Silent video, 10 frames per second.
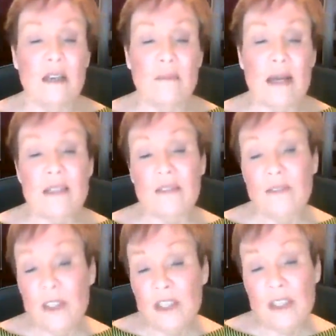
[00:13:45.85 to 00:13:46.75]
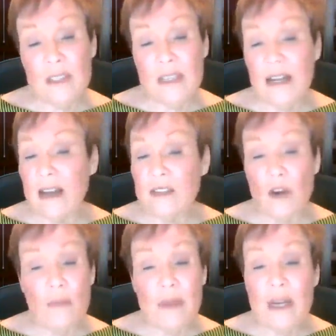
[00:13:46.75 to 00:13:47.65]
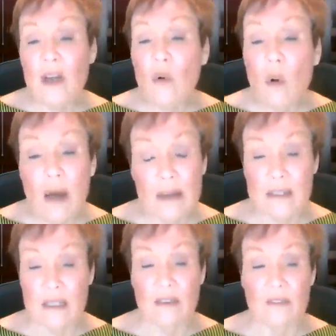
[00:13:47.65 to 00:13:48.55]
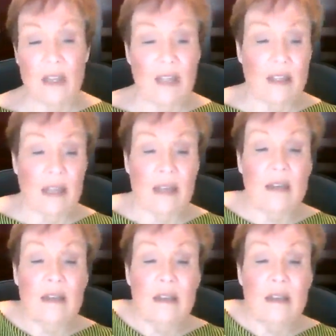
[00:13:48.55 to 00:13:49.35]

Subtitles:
By sufficiency, I don't mean a quantity of anything.